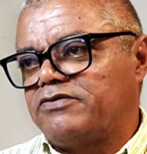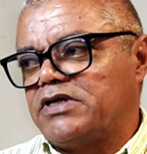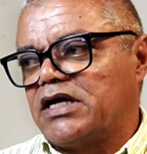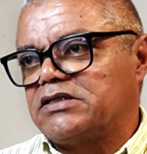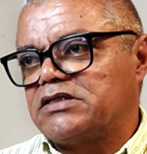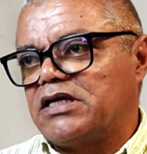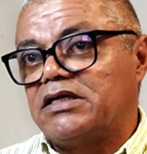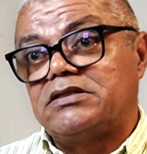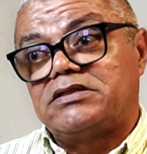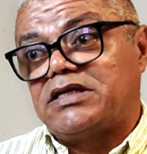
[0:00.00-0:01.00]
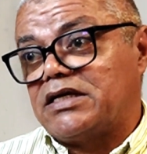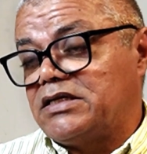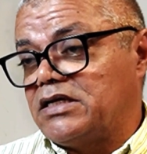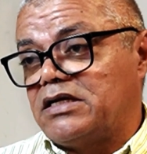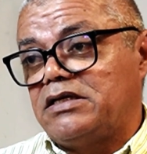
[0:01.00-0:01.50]
is finance. And
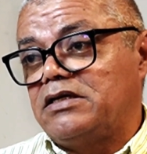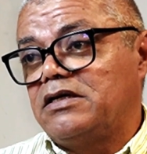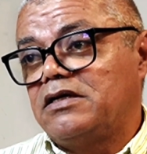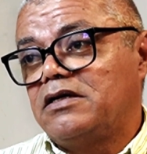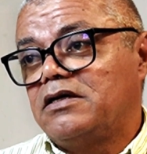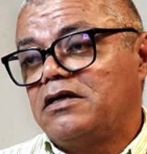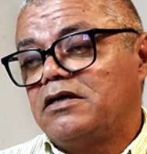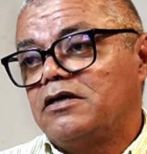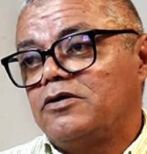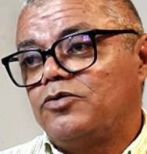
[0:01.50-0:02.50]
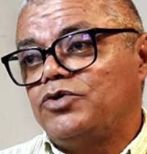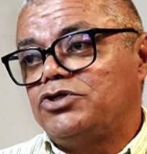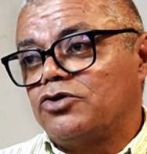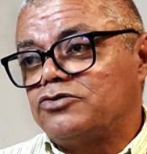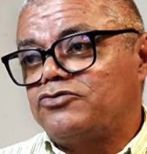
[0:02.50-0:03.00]
technically, we
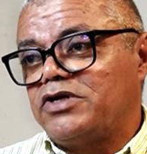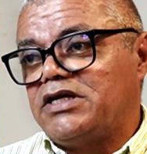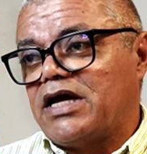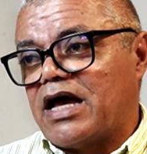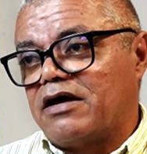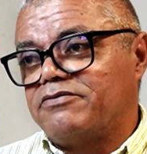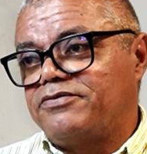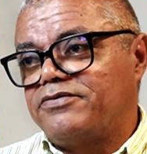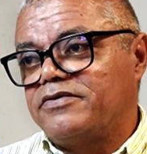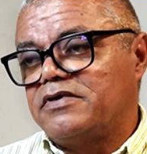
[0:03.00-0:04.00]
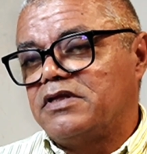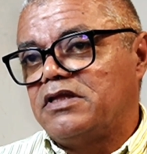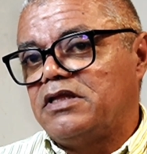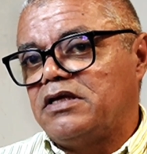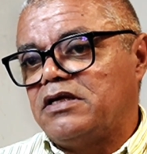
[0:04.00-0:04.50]
don't really have
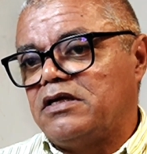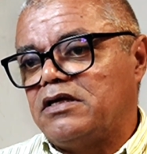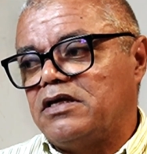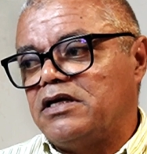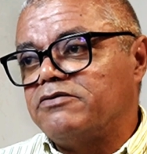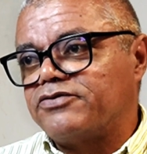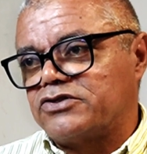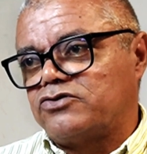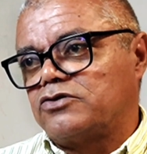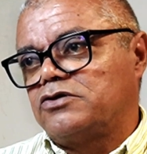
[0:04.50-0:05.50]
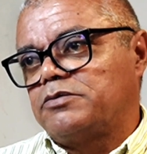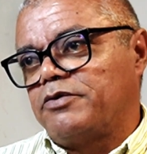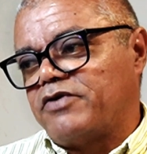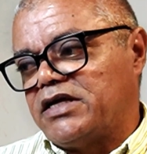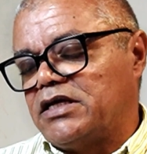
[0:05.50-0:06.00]
the infrastructure to
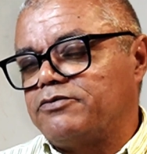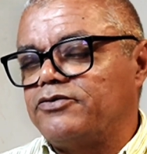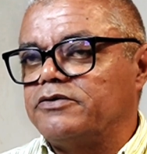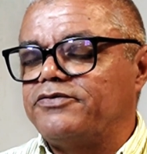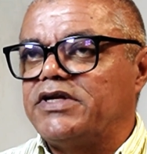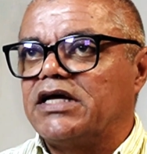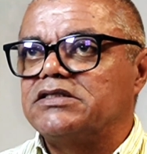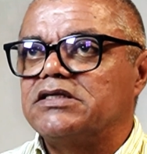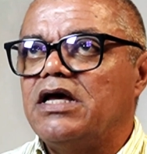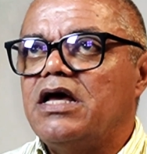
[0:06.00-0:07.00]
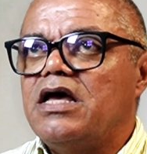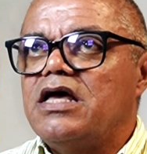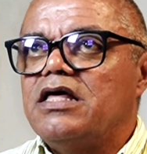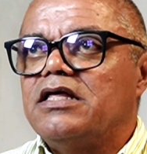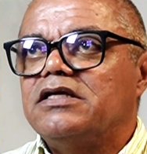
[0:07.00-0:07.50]
provide that for finance.
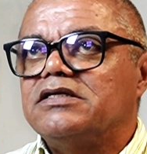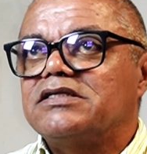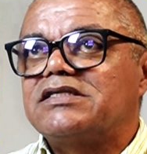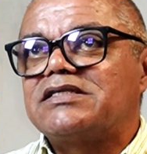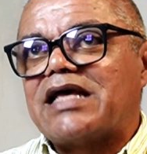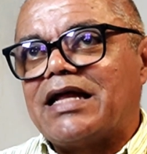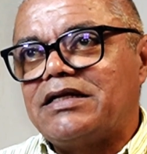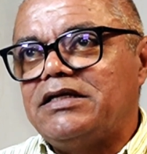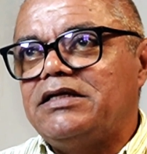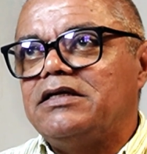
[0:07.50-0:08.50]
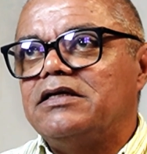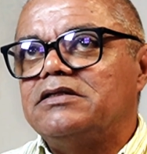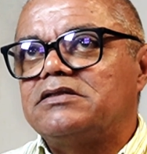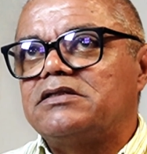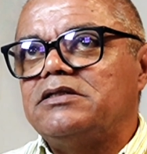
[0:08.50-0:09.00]
Sadly,
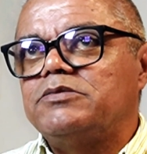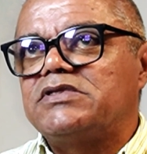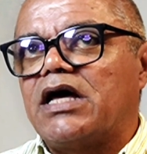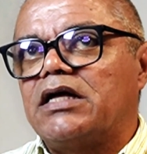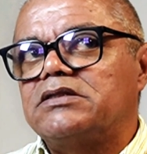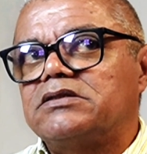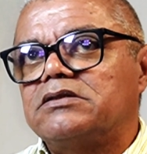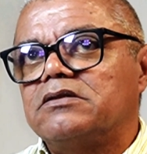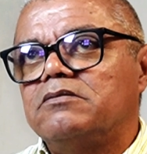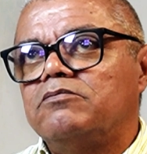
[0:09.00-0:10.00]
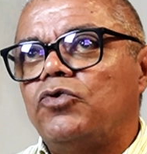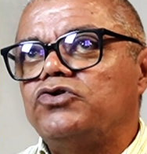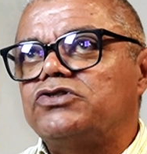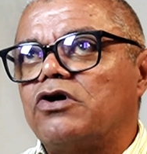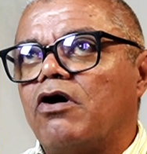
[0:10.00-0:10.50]
it seems that
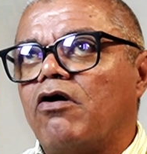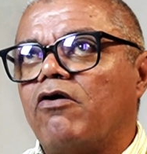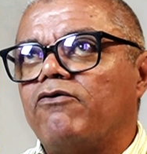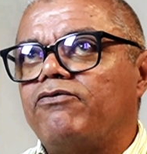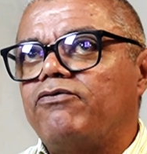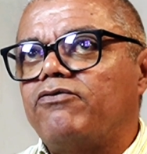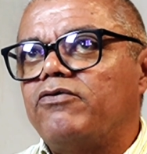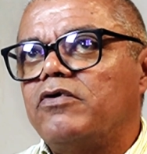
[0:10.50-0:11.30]
most of